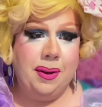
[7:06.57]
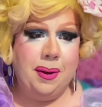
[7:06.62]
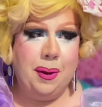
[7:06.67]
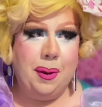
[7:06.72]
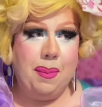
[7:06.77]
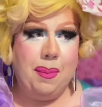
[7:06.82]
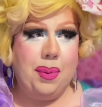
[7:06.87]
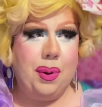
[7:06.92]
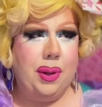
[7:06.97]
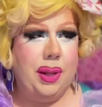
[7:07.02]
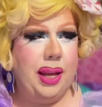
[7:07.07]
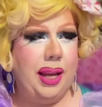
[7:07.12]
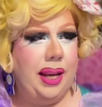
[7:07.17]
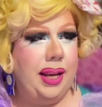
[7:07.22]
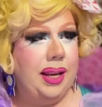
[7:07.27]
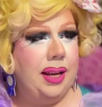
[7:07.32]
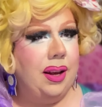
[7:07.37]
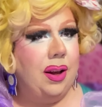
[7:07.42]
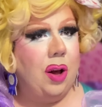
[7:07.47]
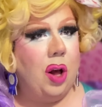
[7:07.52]
But
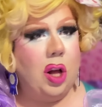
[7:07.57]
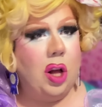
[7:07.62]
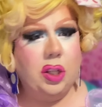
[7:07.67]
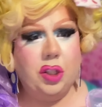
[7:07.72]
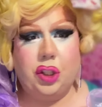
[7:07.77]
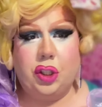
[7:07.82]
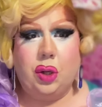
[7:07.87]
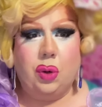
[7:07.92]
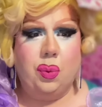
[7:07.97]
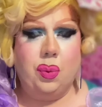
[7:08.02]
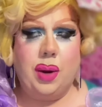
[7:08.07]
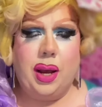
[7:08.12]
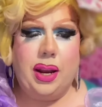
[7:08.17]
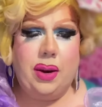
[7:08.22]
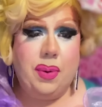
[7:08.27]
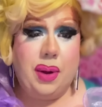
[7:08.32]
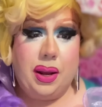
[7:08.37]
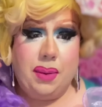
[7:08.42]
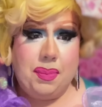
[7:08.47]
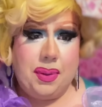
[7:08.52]
like also right
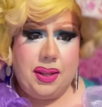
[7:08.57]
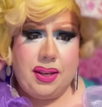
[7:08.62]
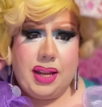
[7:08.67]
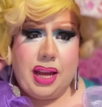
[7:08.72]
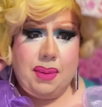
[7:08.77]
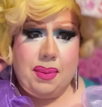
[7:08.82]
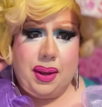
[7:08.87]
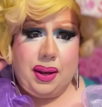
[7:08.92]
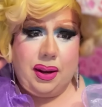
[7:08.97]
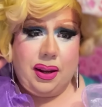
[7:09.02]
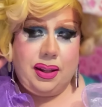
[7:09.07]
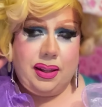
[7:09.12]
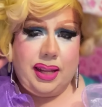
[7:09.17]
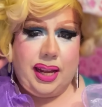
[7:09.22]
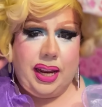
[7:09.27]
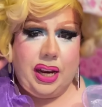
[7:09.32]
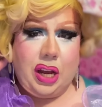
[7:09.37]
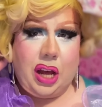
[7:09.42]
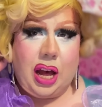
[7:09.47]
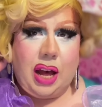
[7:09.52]
around the time I got
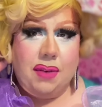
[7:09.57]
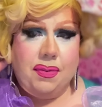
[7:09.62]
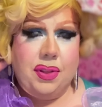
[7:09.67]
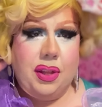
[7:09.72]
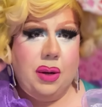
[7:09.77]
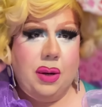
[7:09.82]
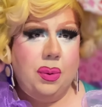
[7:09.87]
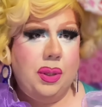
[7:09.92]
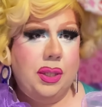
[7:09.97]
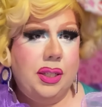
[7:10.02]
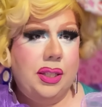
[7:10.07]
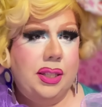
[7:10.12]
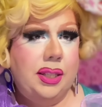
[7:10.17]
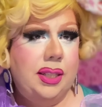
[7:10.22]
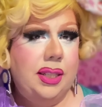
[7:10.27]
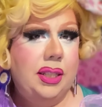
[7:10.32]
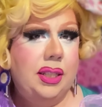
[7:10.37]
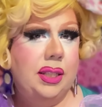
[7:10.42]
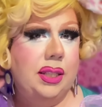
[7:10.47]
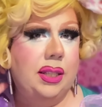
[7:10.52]
laid off, there was
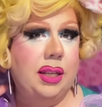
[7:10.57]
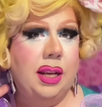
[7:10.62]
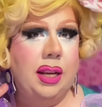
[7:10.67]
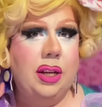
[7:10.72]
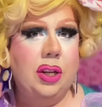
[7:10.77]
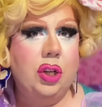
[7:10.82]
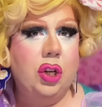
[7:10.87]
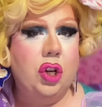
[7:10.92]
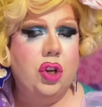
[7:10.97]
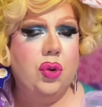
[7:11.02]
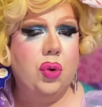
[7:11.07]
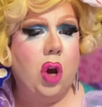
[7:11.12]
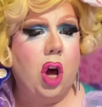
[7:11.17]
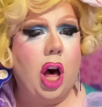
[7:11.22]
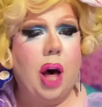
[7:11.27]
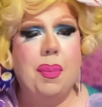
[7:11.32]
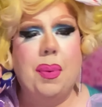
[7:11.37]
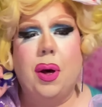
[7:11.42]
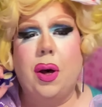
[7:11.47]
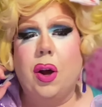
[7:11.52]
this
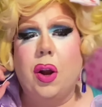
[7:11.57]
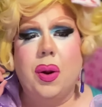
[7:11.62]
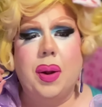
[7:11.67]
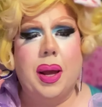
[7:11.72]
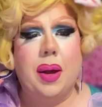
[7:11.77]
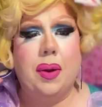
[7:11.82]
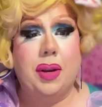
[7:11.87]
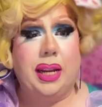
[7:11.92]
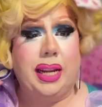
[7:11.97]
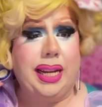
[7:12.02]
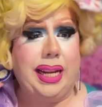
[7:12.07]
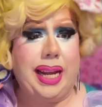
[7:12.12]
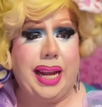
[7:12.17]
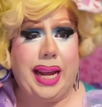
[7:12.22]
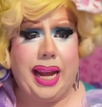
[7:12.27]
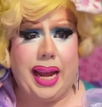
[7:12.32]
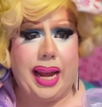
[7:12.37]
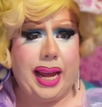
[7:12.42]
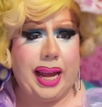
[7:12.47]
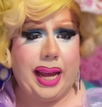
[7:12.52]
drama around a
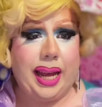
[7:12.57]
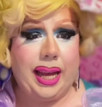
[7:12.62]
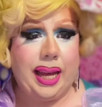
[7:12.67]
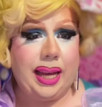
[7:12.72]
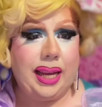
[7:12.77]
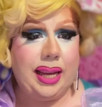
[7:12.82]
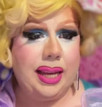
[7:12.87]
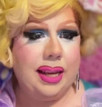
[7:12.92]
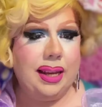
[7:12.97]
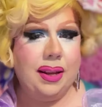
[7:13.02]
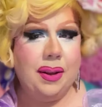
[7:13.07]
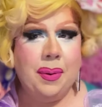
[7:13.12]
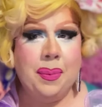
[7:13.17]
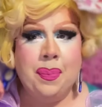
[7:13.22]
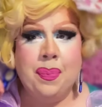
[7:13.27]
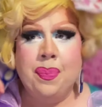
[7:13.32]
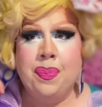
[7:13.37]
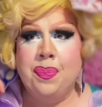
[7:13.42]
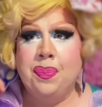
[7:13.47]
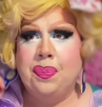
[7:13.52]
gig
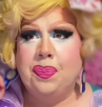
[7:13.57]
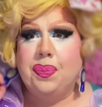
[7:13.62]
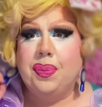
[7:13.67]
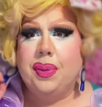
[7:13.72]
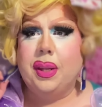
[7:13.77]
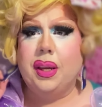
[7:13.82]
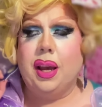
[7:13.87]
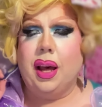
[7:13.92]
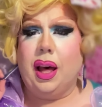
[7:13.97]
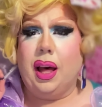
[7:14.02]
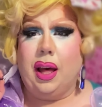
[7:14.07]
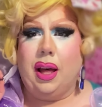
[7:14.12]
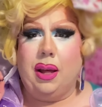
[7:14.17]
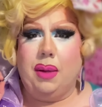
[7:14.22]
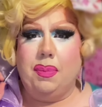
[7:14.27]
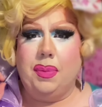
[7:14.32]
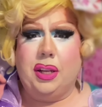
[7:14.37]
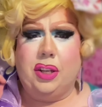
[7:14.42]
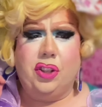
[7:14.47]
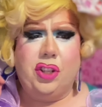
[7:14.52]

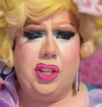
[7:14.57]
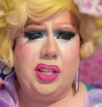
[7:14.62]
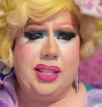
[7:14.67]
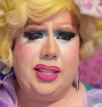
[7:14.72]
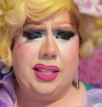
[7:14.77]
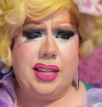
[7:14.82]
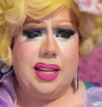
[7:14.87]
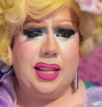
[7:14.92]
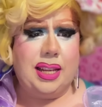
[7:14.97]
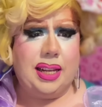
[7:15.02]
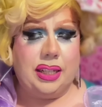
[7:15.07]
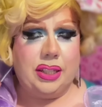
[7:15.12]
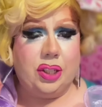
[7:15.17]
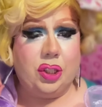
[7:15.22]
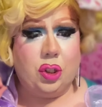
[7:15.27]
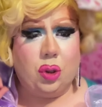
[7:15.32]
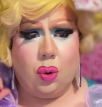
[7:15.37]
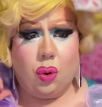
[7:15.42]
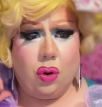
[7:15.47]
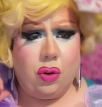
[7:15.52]
that she said that I
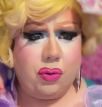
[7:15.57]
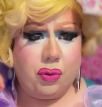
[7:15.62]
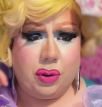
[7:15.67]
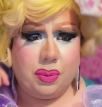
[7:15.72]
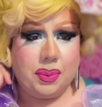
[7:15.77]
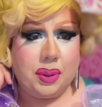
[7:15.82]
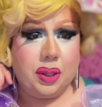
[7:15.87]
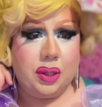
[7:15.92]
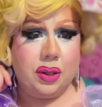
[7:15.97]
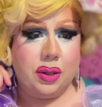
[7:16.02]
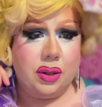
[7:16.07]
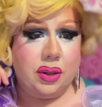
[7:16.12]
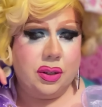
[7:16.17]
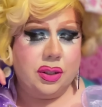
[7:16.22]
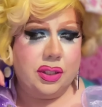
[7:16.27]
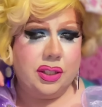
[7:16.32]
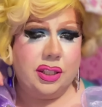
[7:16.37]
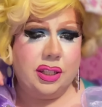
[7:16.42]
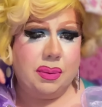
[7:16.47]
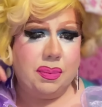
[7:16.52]
stole from her
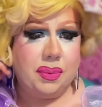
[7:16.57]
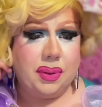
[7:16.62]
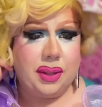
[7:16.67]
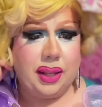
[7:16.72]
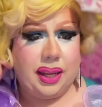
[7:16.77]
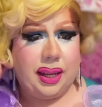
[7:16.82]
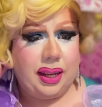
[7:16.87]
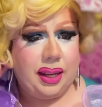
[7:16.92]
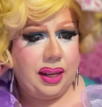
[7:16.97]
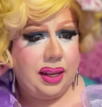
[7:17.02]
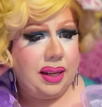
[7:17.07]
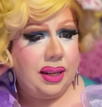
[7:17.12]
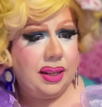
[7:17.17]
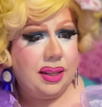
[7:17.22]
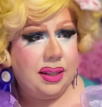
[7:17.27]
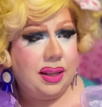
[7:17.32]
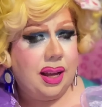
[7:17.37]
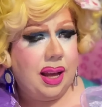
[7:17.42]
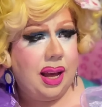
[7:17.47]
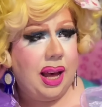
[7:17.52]
or something.
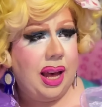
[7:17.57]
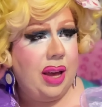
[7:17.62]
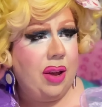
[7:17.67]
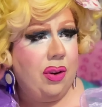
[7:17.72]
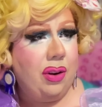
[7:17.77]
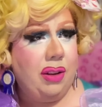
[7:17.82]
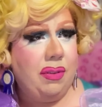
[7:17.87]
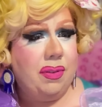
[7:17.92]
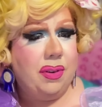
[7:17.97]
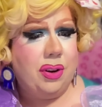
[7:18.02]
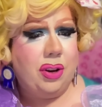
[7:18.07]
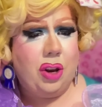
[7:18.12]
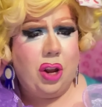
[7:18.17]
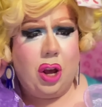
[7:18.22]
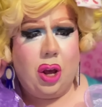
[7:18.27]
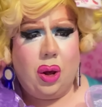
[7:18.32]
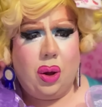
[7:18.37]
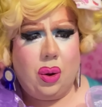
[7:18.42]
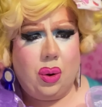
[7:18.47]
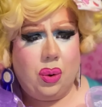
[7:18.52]
I don't even
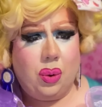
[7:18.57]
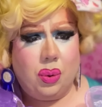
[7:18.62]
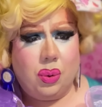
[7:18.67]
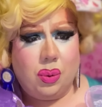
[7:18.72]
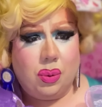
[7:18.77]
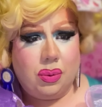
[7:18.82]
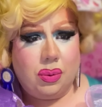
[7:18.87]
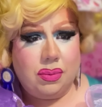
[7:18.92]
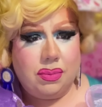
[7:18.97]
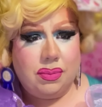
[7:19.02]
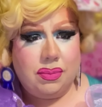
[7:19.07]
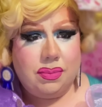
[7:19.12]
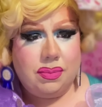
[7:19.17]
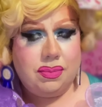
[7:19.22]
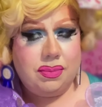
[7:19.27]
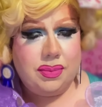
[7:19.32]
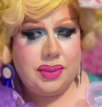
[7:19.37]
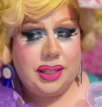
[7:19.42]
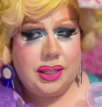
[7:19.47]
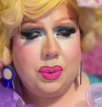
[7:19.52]
know.
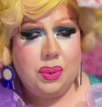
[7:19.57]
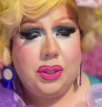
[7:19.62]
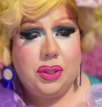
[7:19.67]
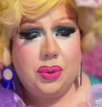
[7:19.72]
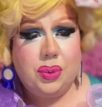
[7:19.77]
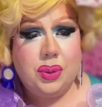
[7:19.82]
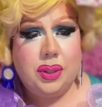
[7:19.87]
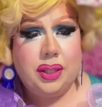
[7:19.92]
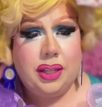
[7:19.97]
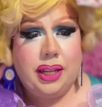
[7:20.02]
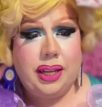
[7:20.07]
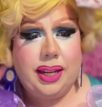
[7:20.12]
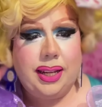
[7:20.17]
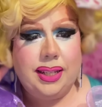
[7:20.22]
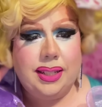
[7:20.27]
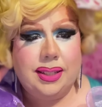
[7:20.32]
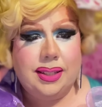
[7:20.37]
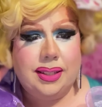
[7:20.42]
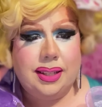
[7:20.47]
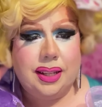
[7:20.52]
It was
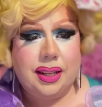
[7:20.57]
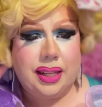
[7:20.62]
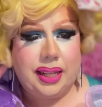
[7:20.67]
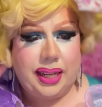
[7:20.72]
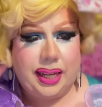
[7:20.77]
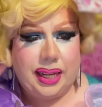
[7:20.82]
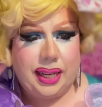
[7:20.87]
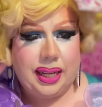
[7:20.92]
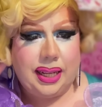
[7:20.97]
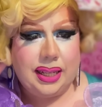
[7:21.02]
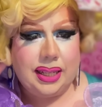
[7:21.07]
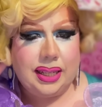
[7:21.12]
really silly